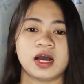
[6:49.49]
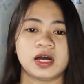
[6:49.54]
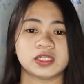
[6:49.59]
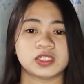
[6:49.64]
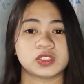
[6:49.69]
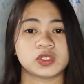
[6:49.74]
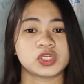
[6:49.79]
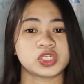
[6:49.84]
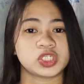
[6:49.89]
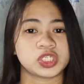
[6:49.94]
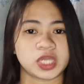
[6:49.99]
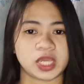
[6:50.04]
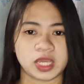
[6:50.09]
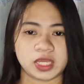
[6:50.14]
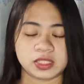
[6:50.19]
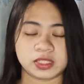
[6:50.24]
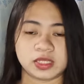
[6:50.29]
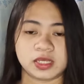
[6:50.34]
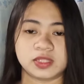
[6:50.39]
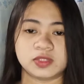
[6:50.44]

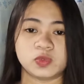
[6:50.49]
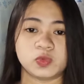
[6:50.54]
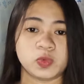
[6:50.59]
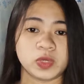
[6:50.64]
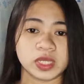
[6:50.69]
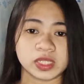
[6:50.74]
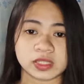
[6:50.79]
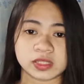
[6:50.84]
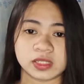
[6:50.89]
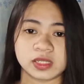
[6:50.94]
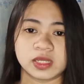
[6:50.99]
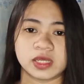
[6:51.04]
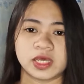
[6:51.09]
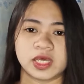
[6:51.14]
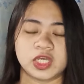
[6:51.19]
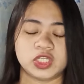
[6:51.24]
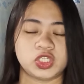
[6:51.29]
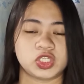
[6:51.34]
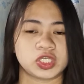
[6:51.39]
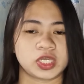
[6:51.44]
associated with
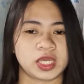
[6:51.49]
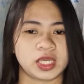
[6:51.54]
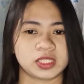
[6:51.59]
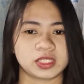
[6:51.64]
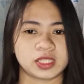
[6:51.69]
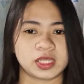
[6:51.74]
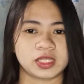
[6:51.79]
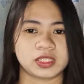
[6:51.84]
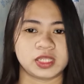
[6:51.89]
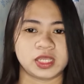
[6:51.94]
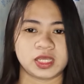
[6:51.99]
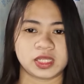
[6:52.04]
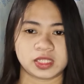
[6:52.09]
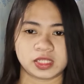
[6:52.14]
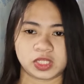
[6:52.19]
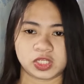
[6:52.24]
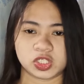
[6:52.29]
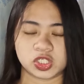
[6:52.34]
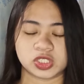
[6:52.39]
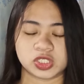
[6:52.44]
educated
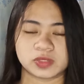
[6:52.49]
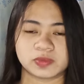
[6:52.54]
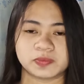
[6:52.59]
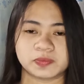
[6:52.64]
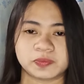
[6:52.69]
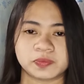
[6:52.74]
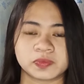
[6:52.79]
English.